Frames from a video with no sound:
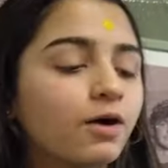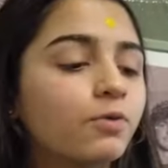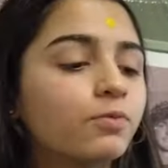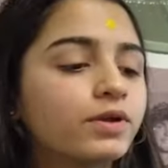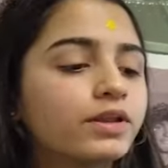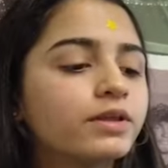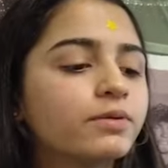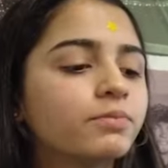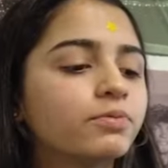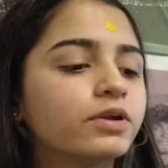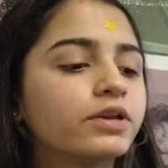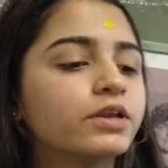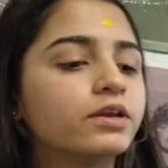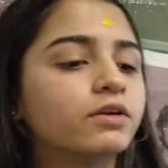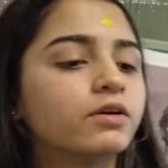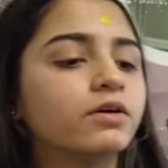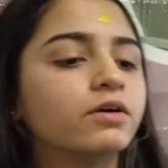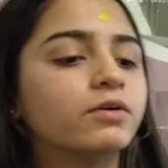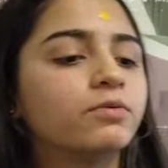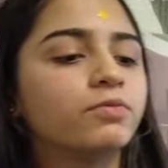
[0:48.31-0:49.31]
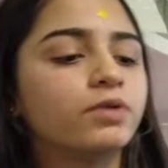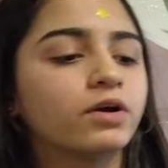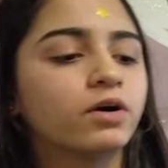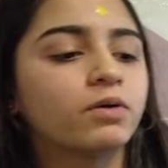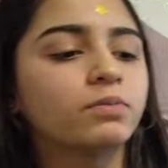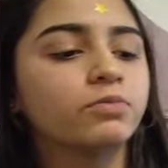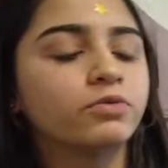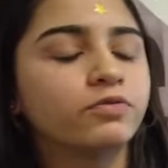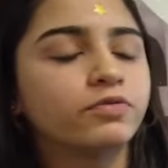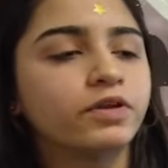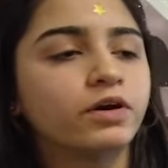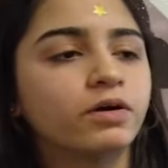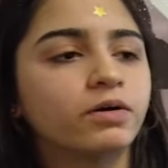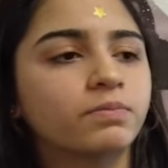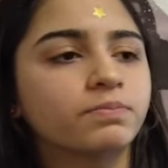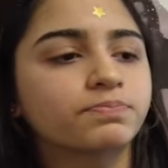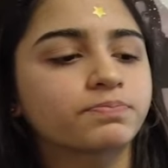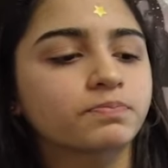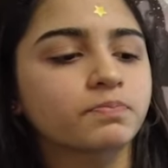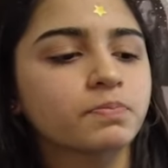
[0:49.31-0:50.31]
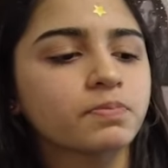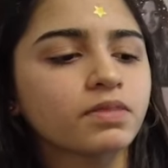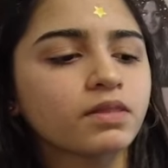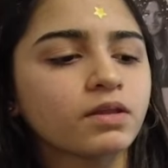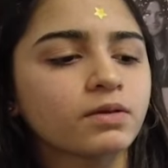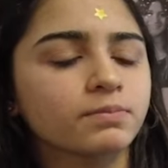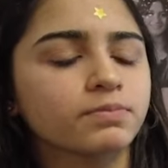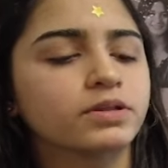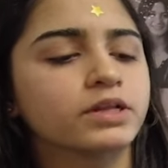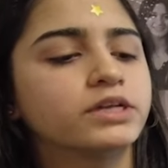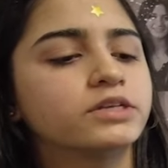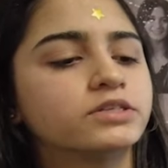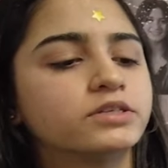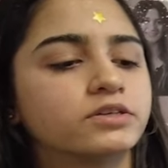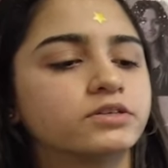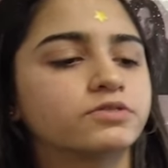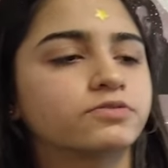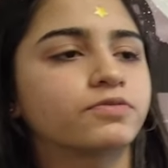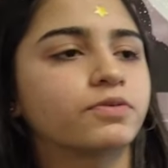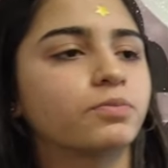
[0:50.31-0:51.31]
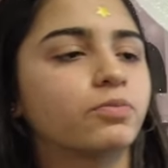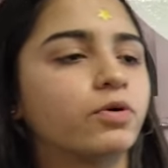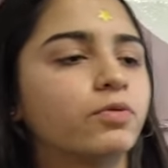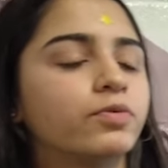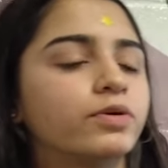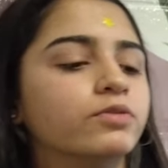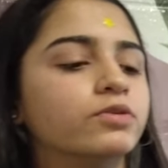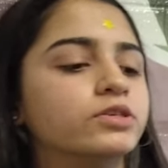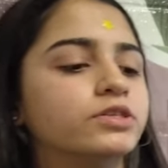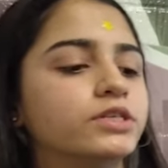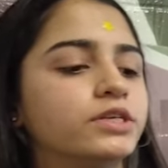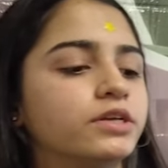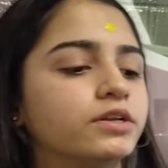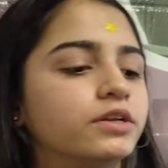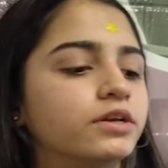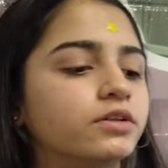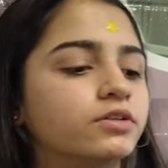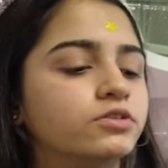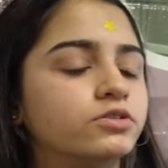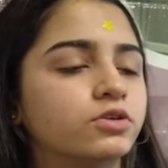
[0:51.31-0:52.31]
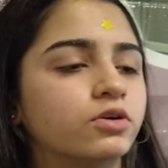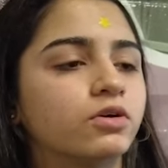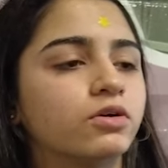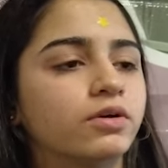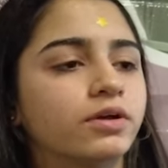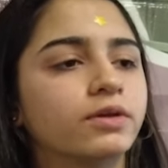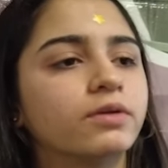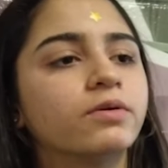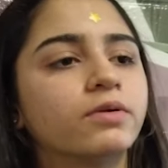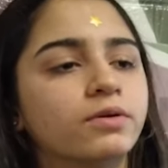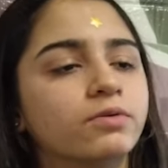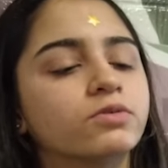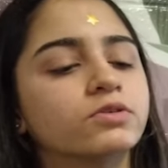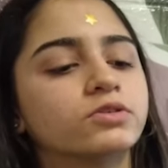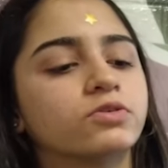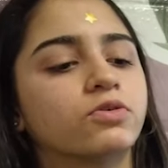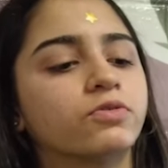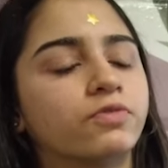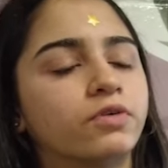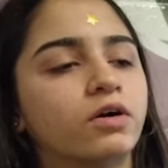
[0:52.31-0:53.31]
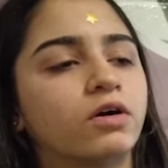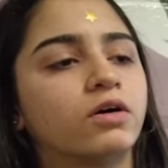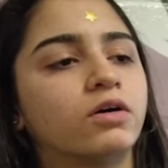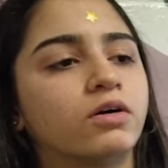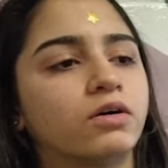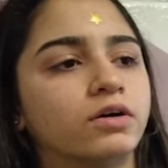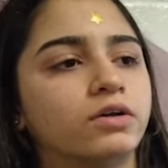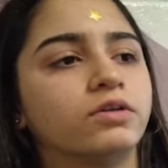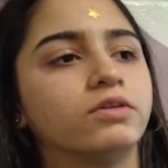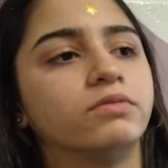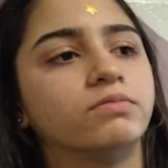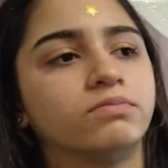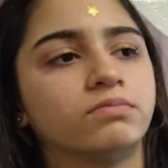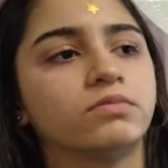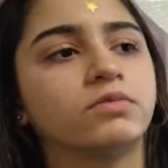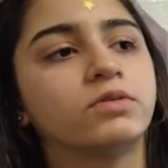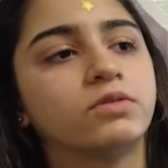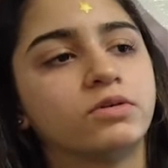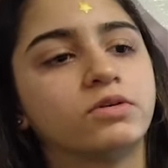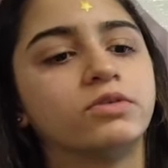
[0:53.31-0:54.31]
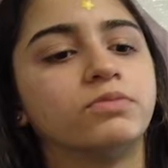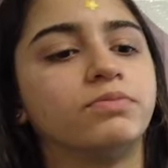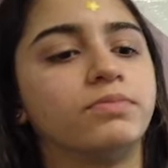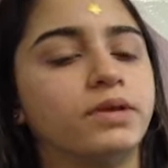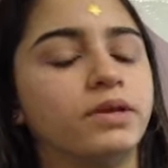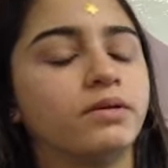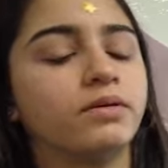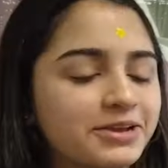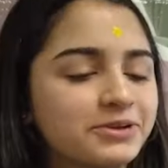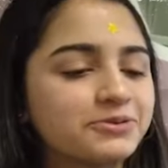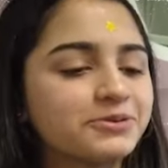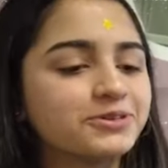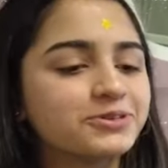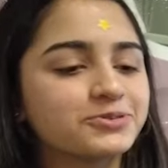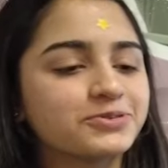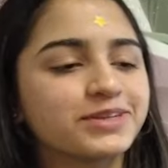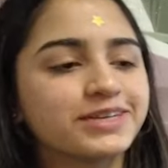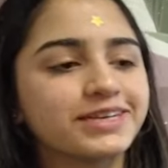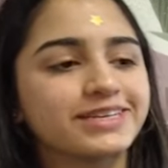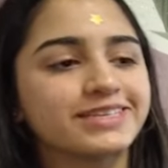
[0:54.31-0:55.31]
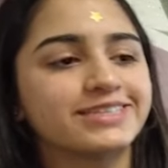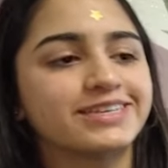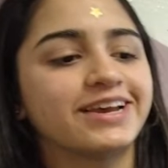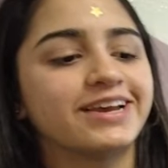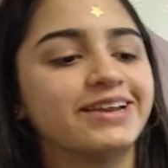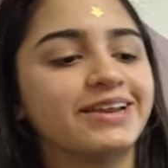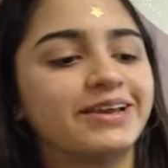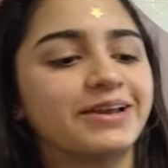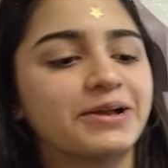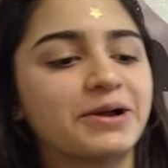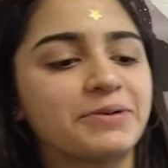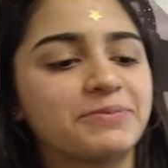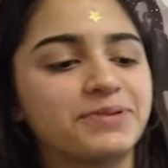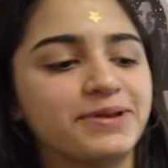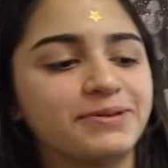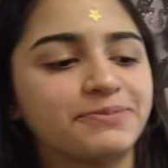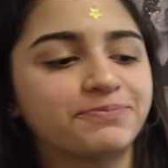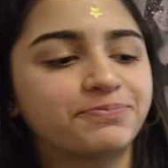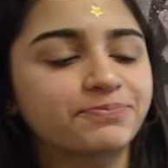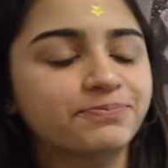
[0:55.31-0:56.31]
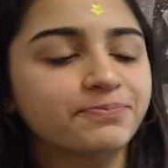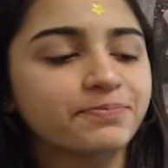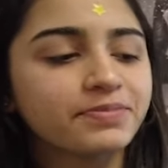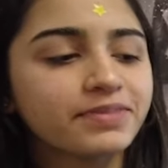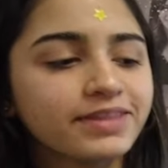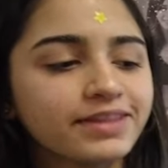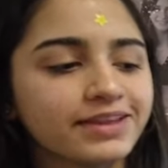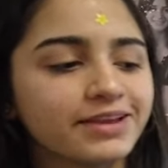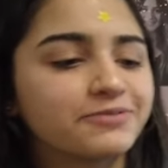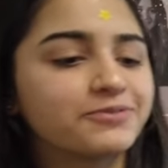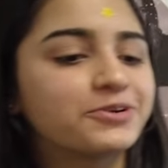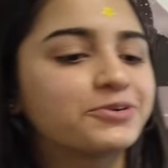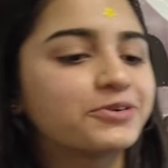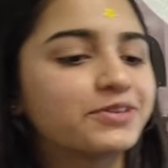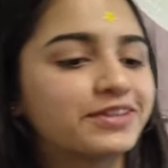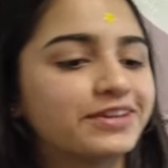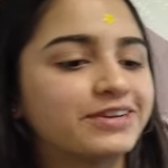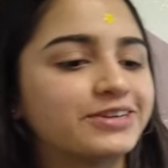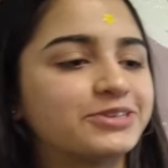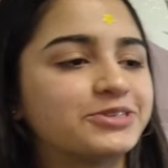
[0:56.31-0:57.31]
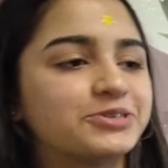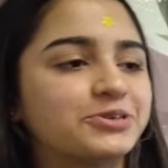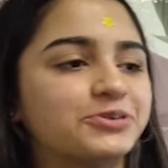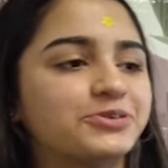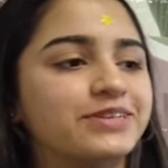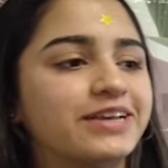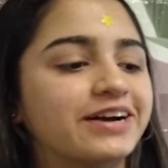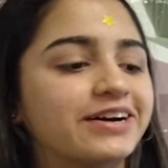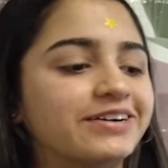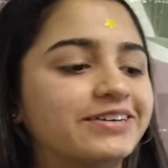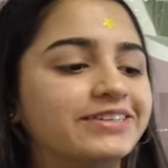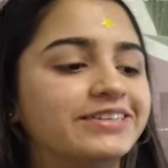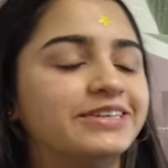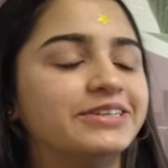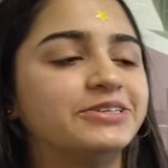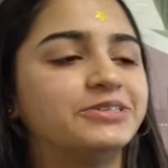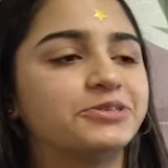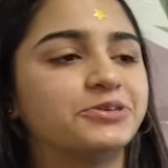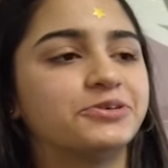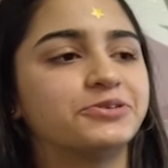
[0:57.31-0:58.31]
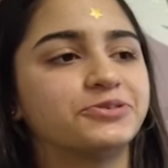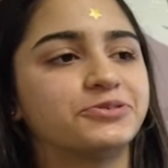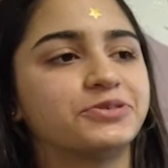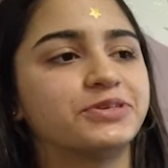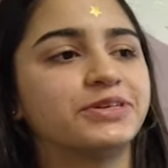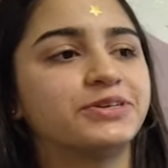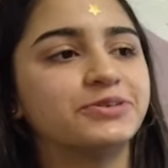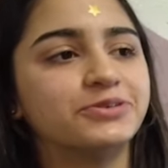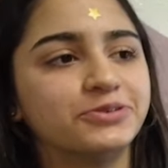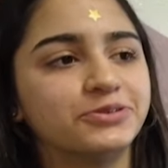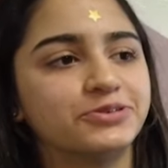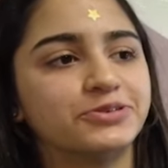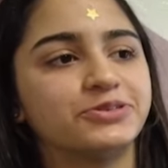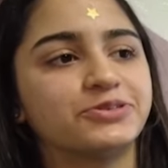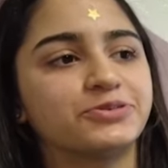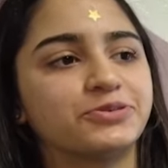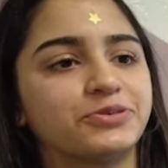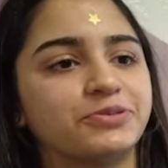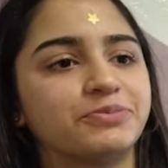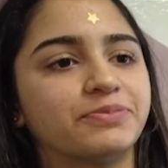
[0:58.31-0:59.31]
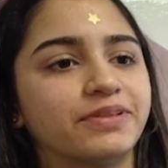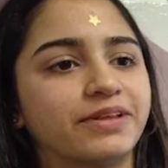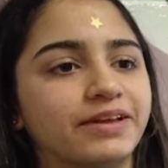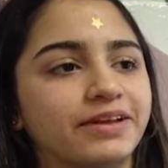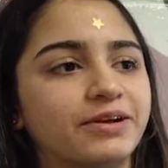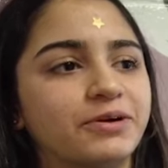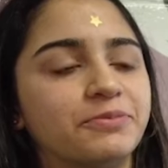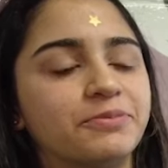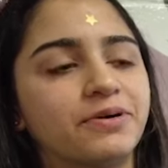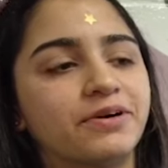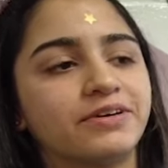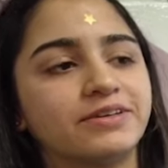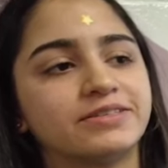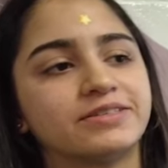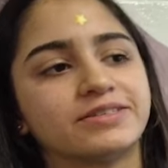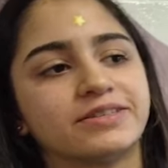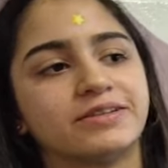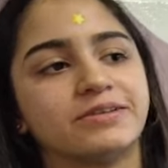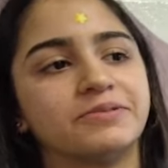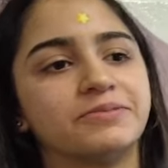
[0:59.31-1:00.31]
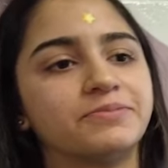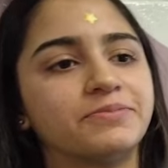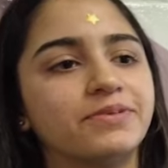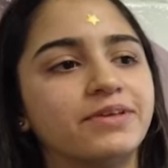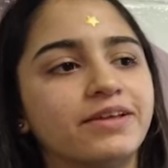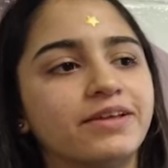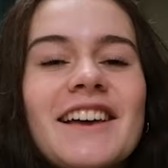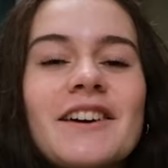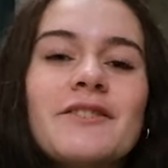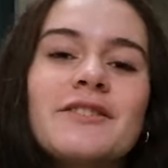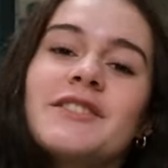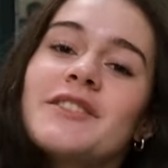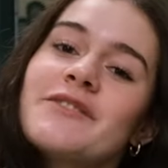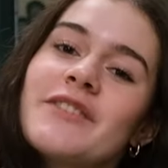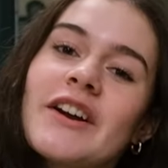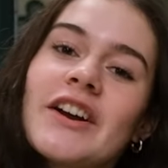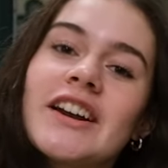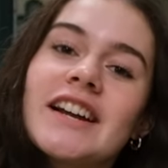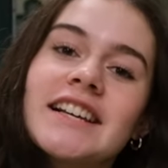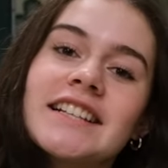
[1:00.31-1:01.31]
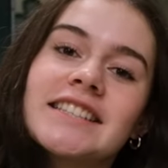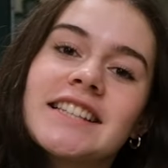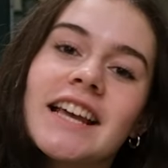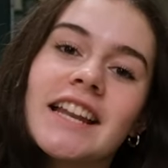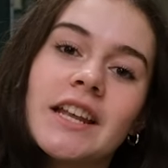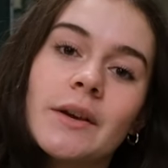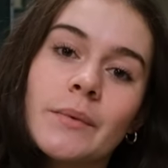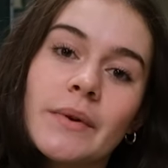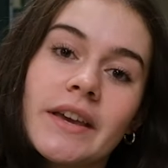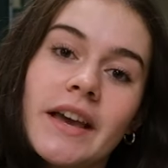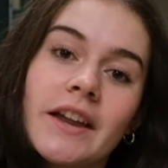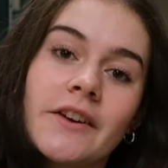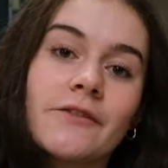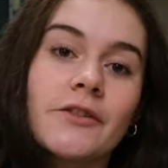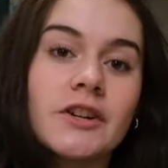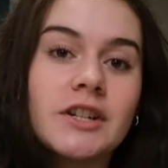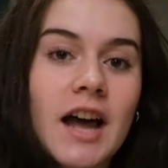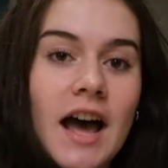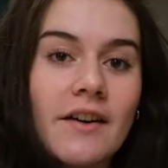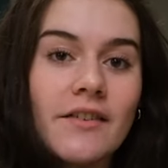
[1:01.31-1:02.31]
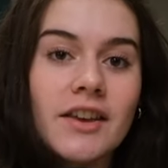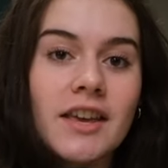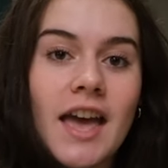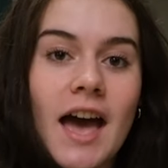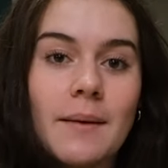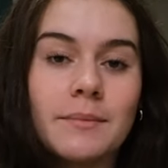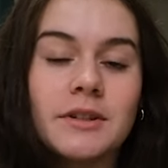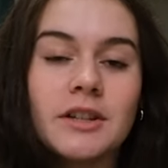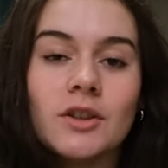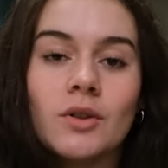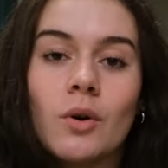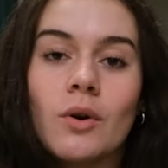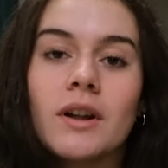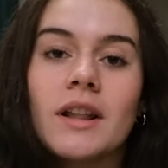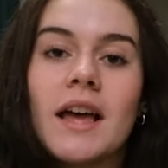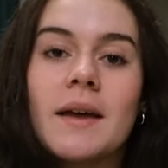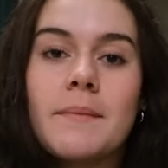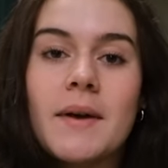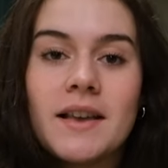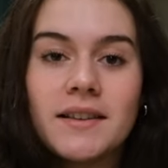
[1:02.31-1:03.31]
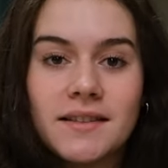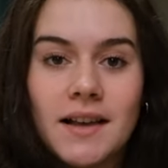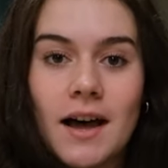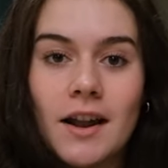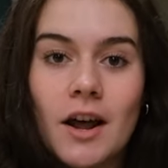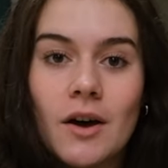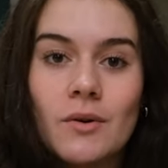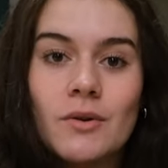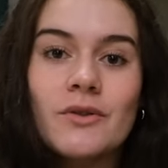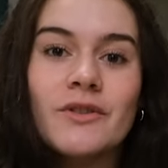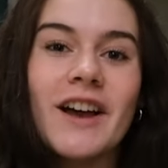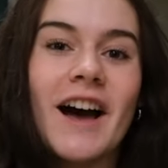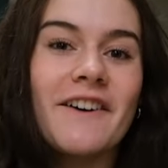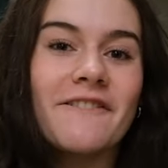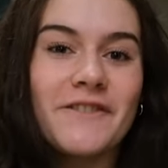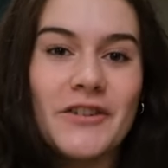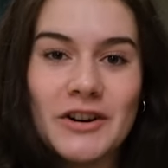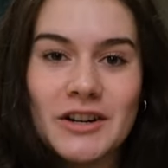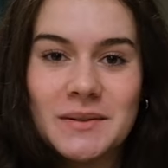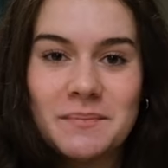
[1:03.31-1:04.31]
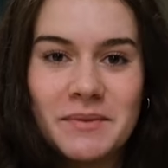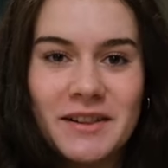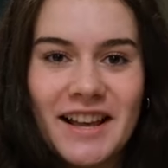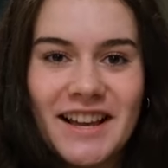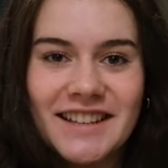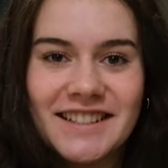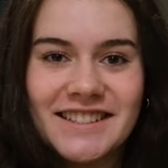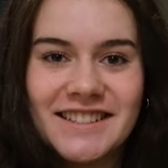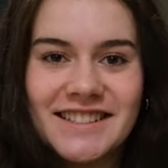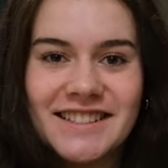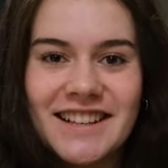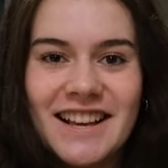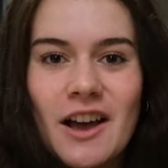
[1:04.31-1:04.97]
We did pretty good. We all moved up places from what we were seated, so it was overall a good meet. It was really exciting. I mean, everyone there is so talented, so it was really cool to swim like amongst them. It was a very exciting weekend for diving captain Lorelai Maisano, who got first place.